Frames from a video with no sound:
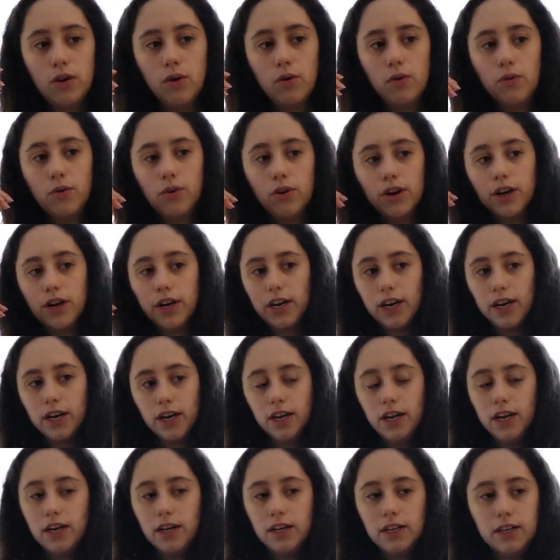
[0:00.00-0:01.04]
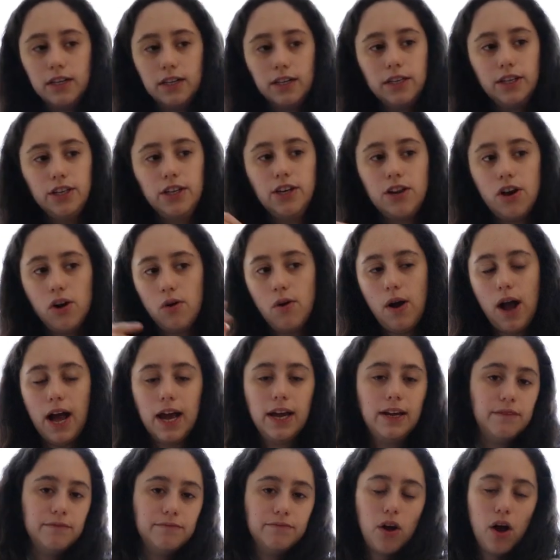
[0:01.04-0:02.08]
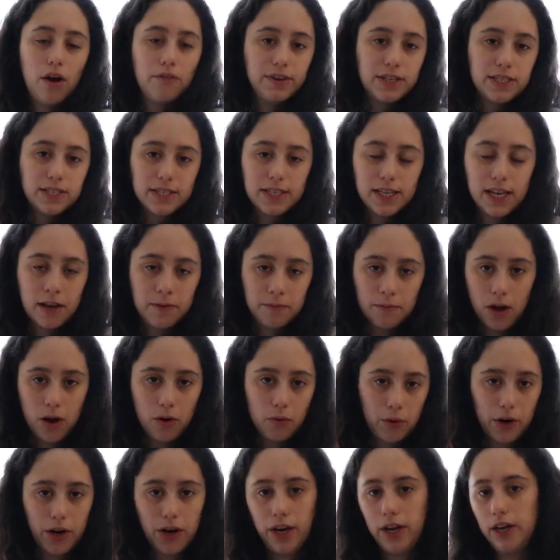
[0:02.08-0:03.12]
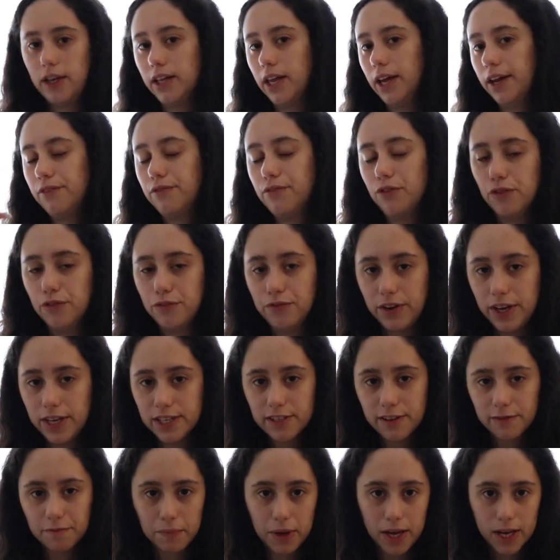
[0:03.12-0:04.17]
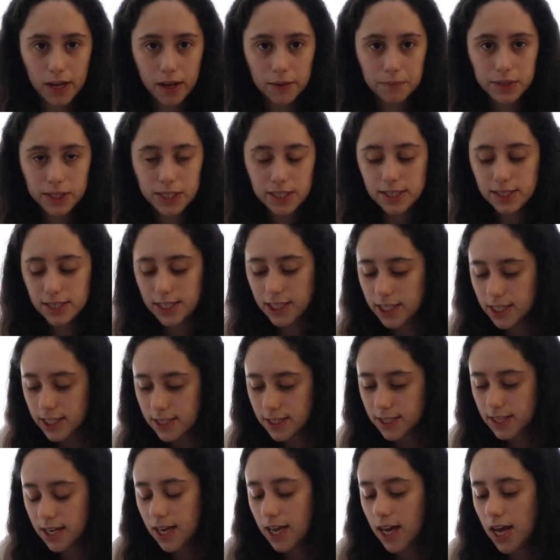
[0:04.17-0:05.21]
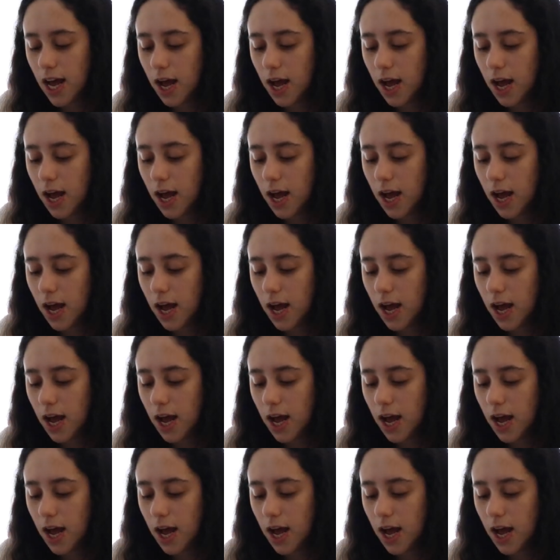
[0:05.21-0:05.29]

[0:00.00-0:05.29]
or you know, I'm not wearing like full face of makeup these days,